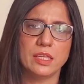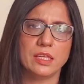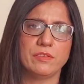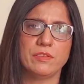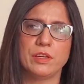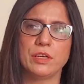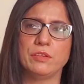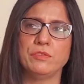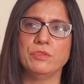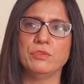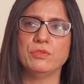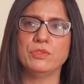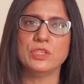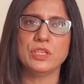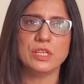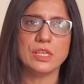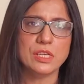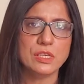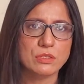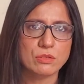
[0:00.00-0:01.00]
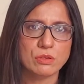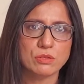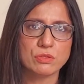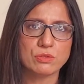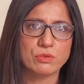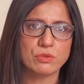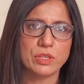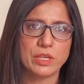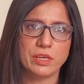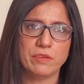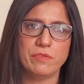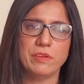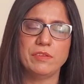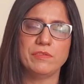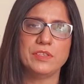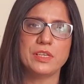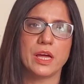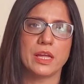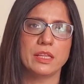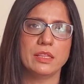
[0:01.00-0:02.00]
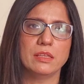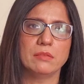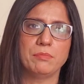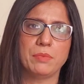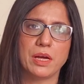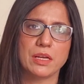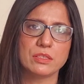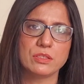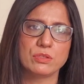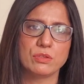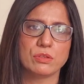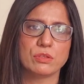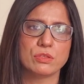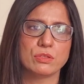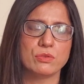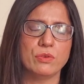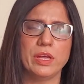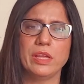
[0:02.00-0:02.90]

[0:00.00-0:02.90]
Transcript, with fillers: There were a few series also that we've done in the past also,